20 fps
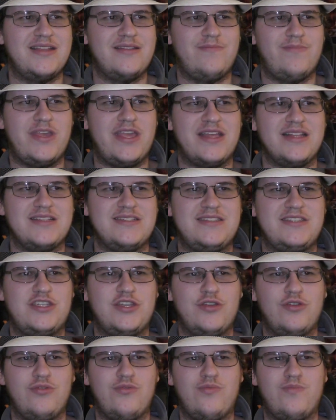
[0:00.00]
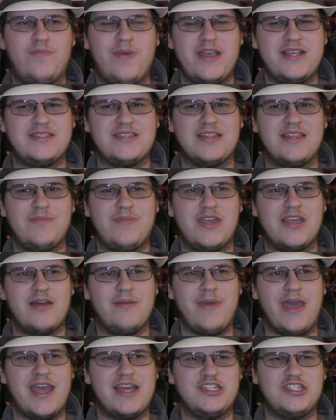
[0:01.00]
Begins to basically
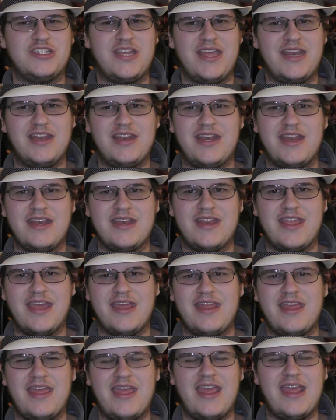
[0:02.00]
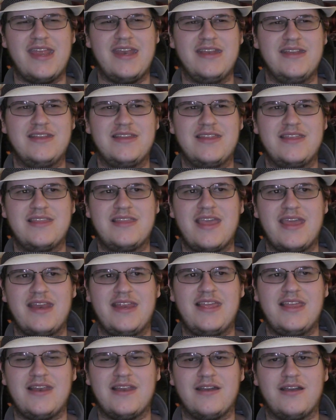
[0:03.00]
become agitated and get
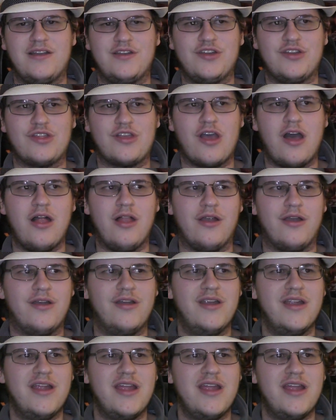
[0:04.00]
heated under the collar.